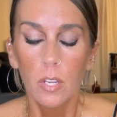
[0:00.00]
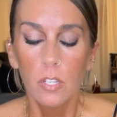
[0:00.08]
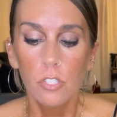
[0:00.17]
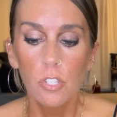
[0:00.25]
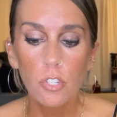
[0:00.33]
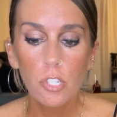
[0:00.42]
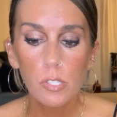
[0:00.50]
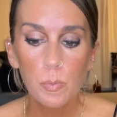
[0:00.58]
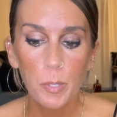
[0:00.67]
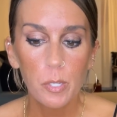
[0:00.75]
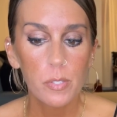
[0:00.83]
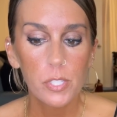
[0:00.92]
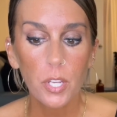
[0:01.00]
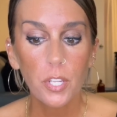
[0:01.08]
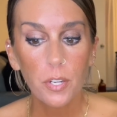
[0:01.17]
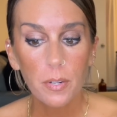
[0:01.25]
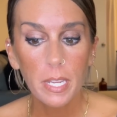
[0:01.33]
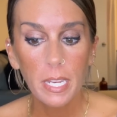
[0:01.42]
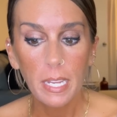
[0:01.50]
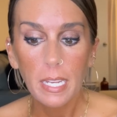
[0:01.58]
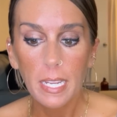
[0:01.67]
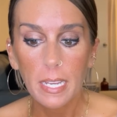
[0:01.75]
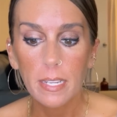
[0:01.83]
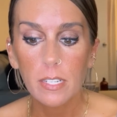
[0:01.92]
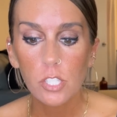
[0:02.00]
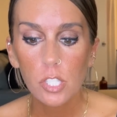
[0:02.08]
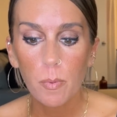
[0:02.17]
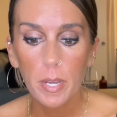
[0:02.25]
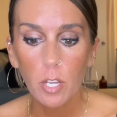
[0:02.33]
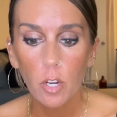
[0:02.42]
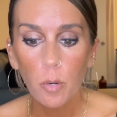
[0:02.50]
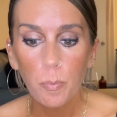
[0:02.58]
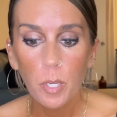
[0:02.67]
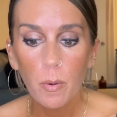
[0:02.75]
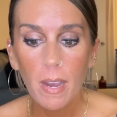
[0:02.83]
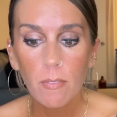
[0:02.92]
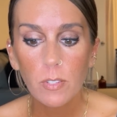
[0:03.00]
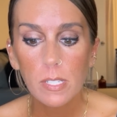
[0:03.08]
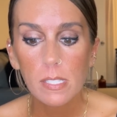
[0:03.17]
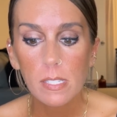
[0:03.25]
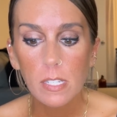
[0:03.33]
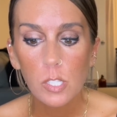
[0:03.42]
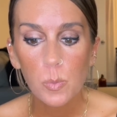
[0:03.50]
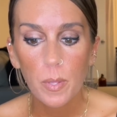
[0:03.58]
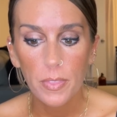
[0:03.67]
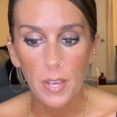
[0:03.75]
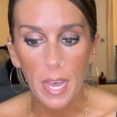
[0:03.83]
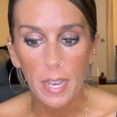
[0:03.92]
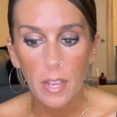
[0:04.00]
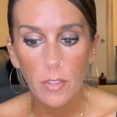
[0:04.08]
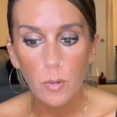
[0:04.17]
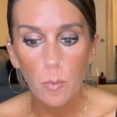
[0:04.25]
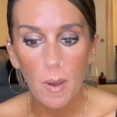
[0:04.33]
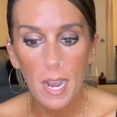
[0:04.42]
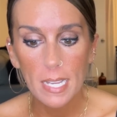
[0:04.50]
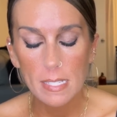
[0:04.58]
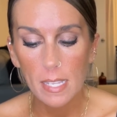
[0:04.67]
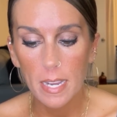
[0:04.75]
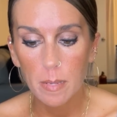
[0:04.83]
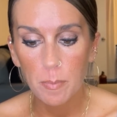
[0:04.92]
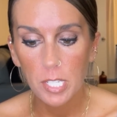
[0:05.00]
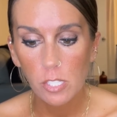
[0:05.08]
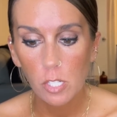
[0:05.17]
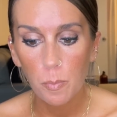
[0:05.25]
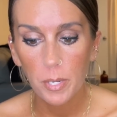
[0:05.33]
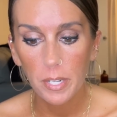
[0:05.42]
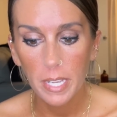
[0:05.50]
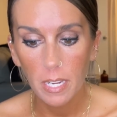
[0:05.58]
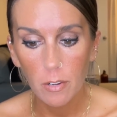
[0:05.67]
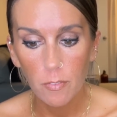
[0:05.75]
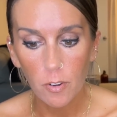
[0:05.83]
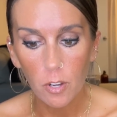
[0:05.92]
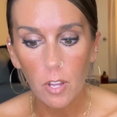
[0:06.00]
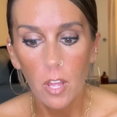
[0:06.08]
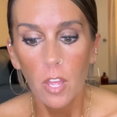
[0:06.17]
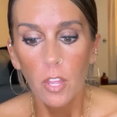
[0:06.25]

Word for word: "Social Spoons, you're Canadian, so I hope you have receipts with that. Otherwise, I'd be super careful.